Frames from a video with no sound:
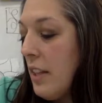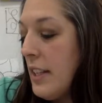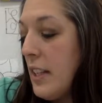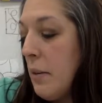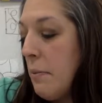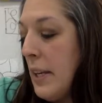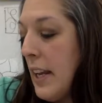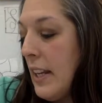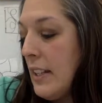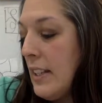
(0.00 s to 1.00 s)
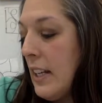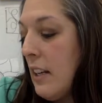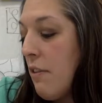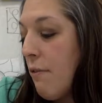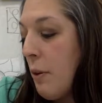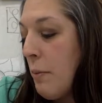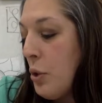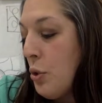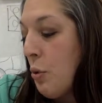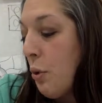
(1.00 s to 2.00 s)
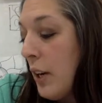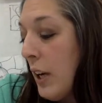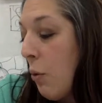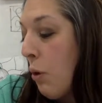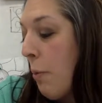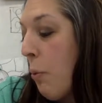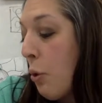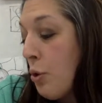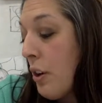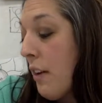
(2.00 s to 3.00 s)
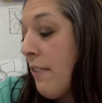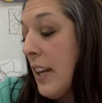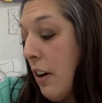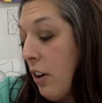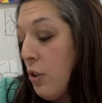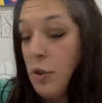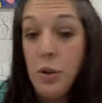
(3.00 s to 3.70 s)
This can be a scene from a story or a portrait of a character.